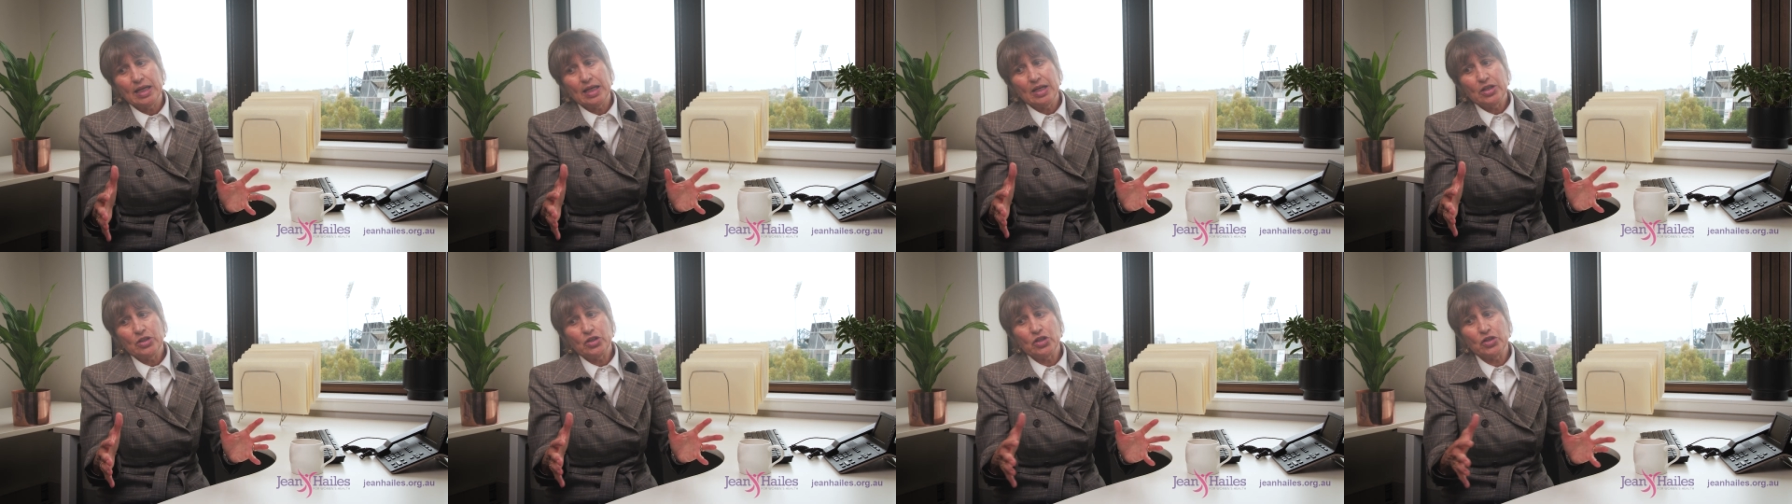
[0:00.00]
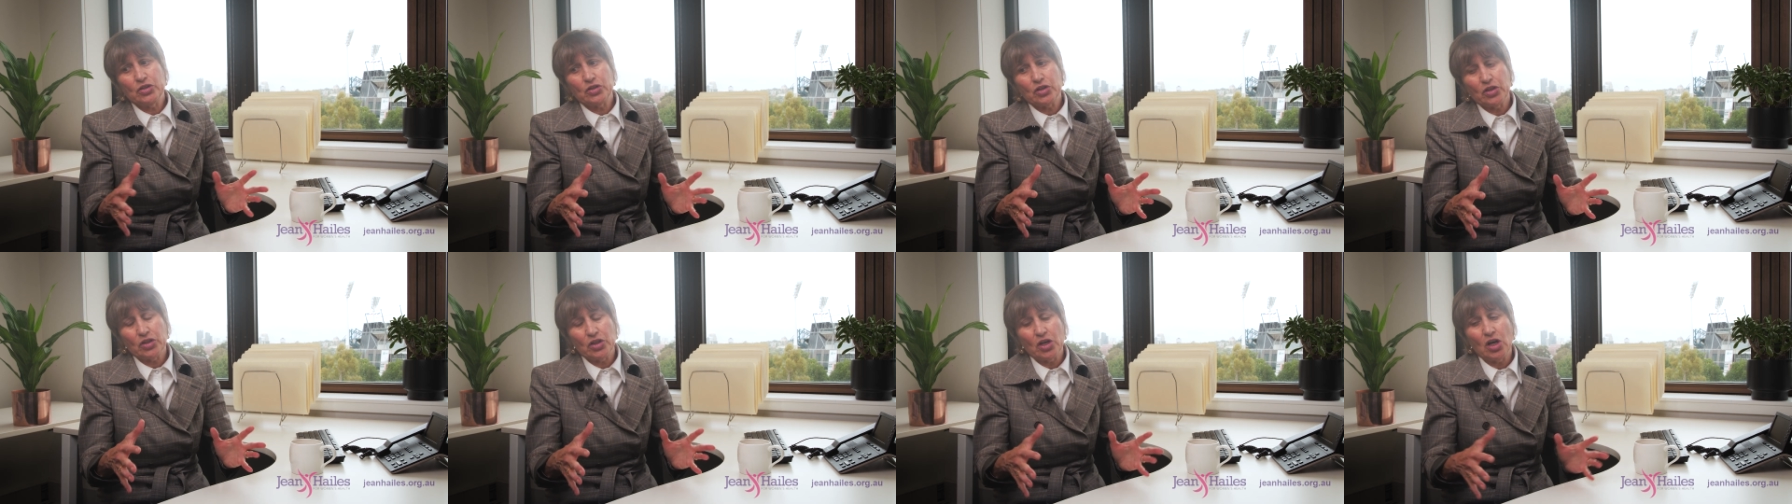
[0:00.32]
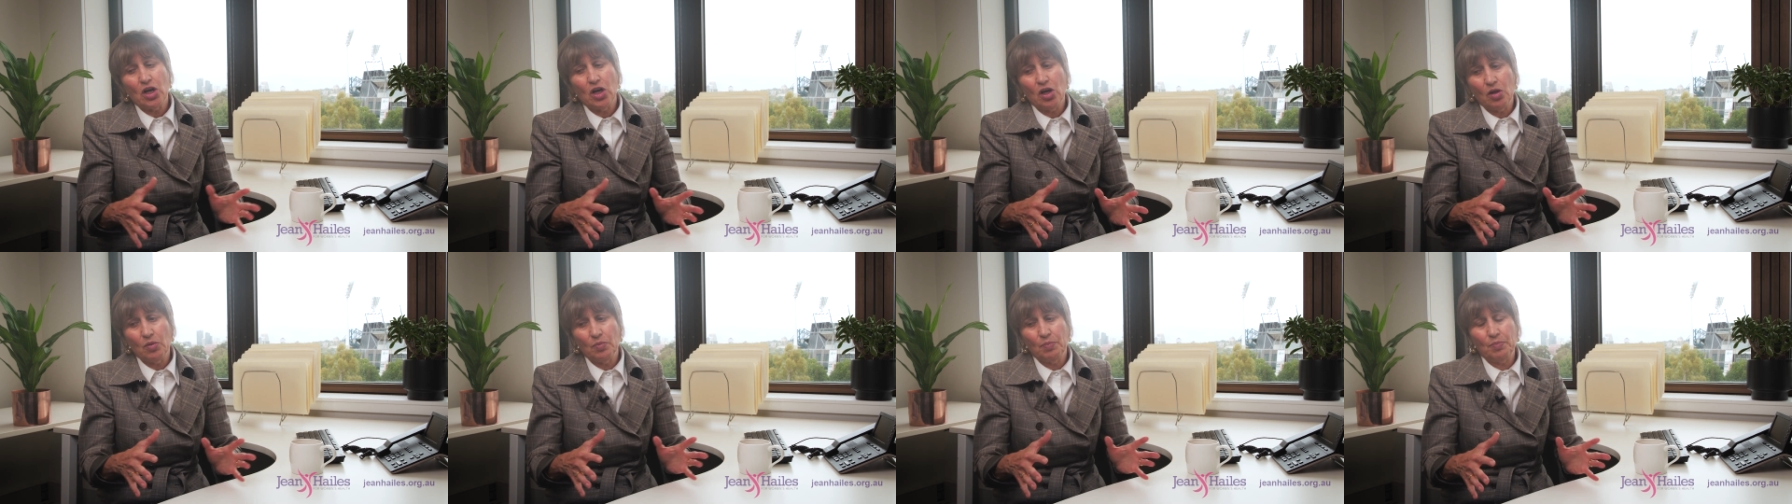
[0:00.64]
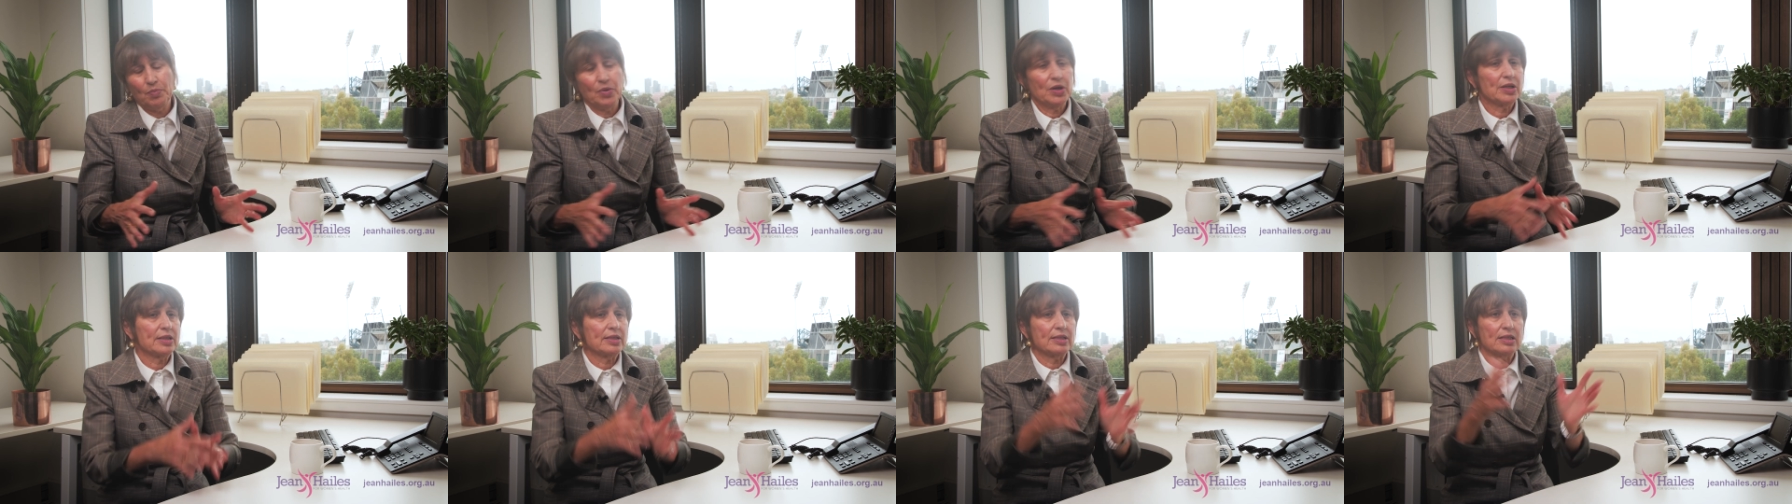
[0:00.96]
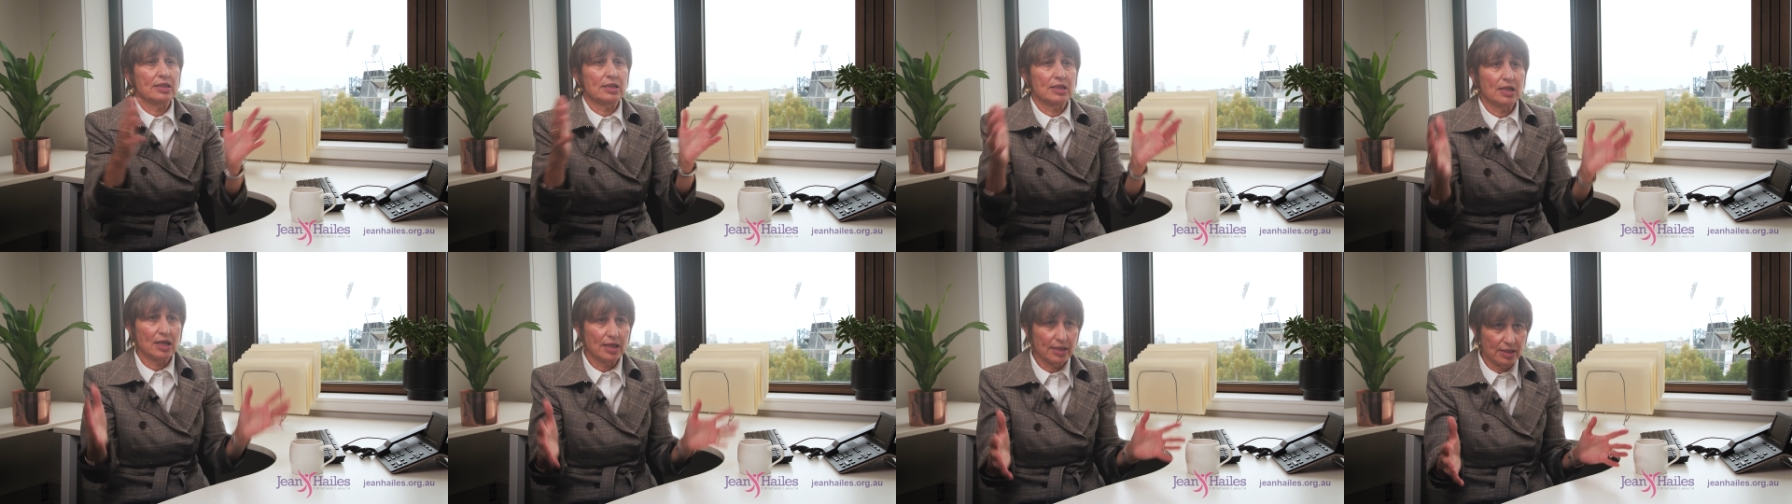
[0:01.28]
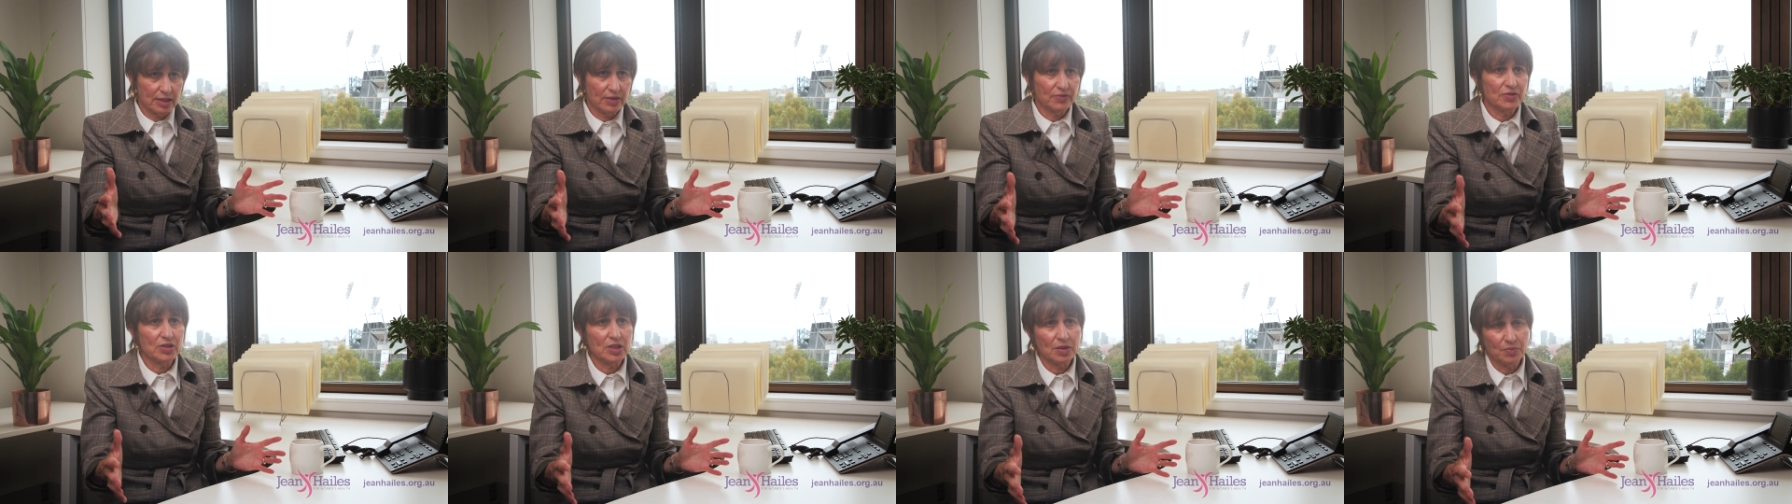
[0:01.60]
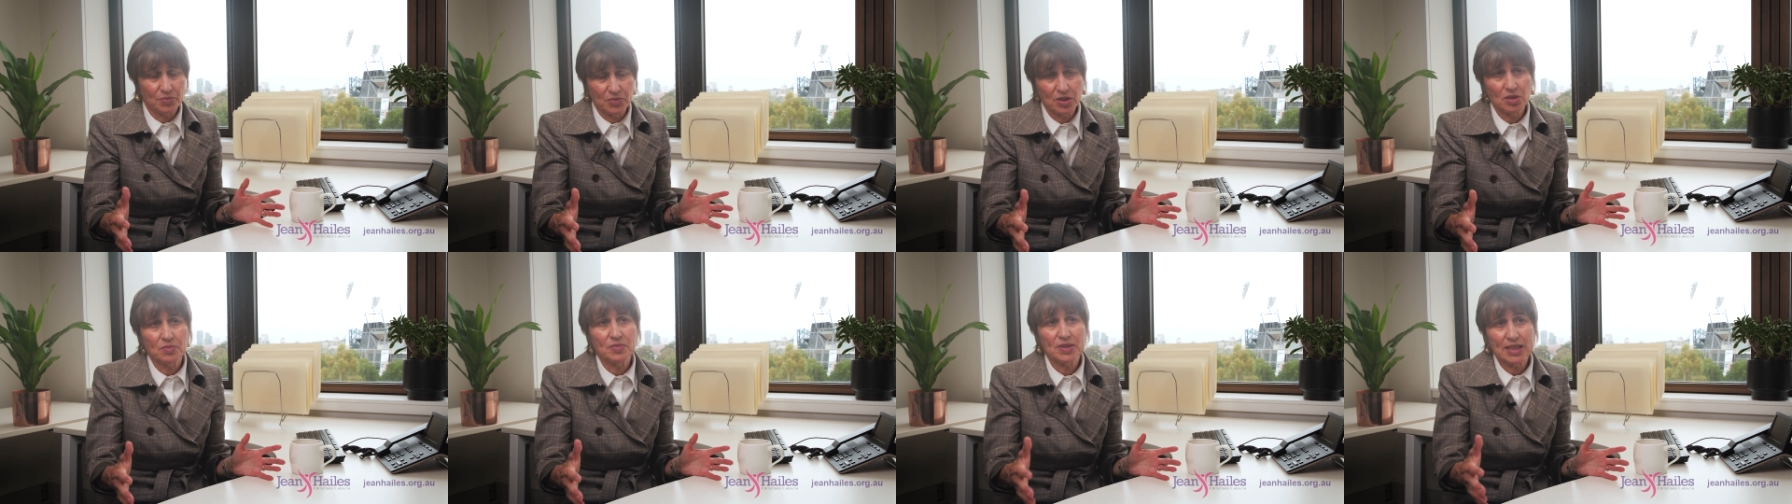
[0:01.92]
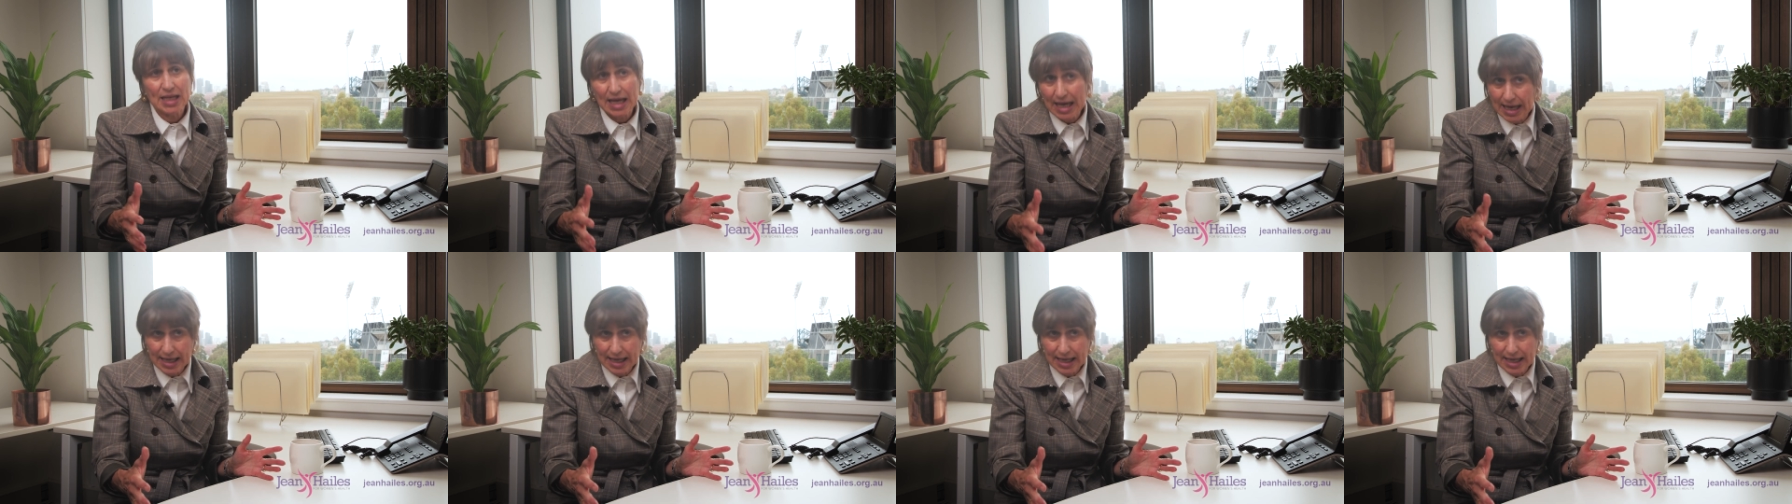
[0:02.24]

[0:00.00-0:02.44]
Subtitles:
she's got the whole box and dice of symptoms